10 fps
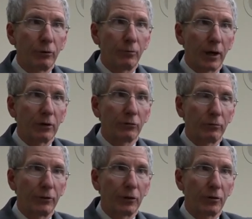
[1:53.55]
we
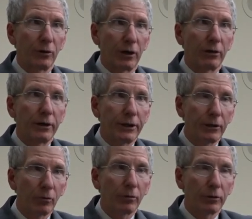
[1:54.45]
possibly could. Our
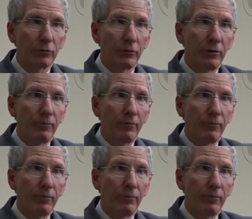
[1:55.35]
idea was